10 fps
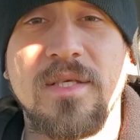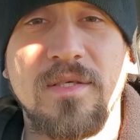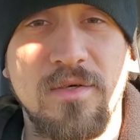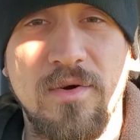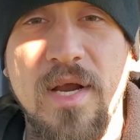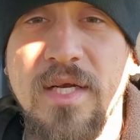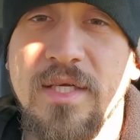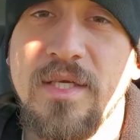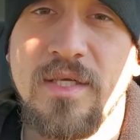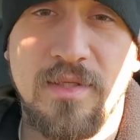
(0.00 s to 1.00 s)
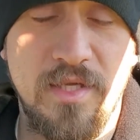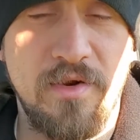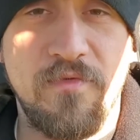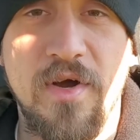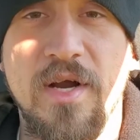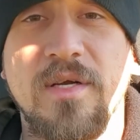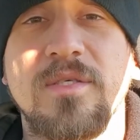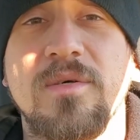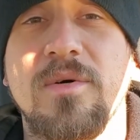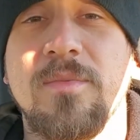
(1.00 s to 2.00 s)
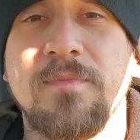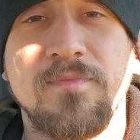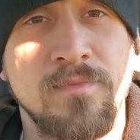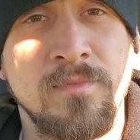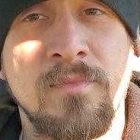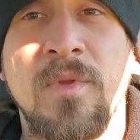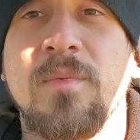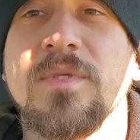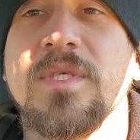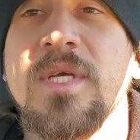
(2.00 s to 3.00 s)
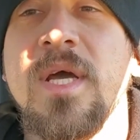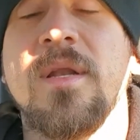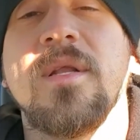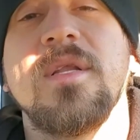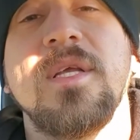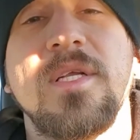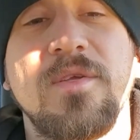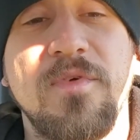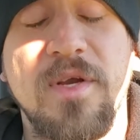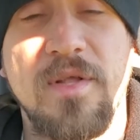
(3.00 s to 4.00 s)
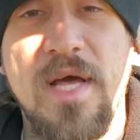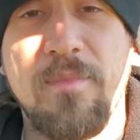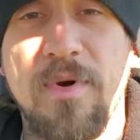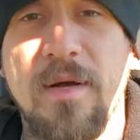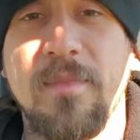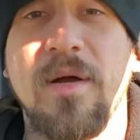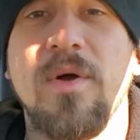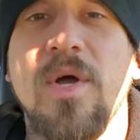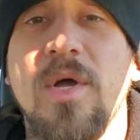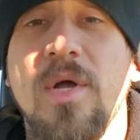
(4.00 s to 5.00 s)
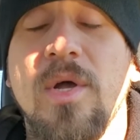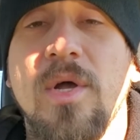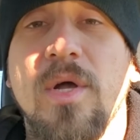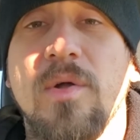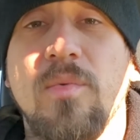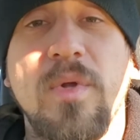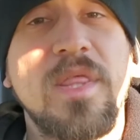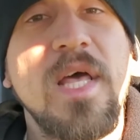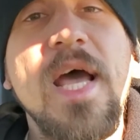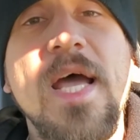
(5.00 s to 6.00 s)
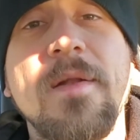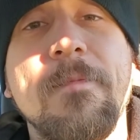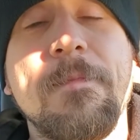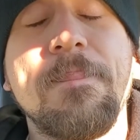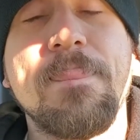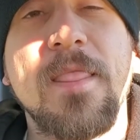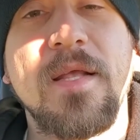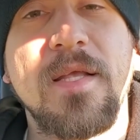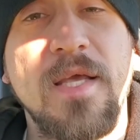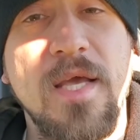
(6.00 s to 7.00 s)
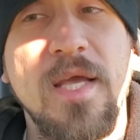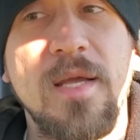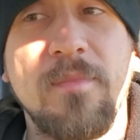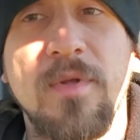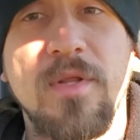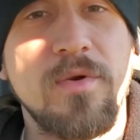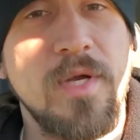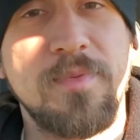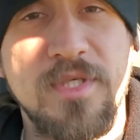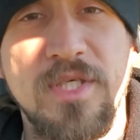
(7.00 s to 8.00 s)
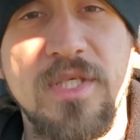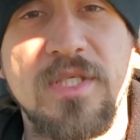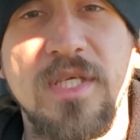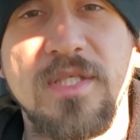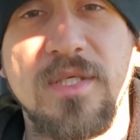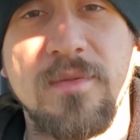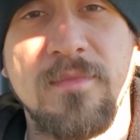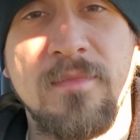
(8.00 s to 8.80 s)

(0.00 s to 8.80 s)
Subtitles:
So it cranked, didn't fire. So, once again, needed to figure that problem out. With that came the crank positioning sensor.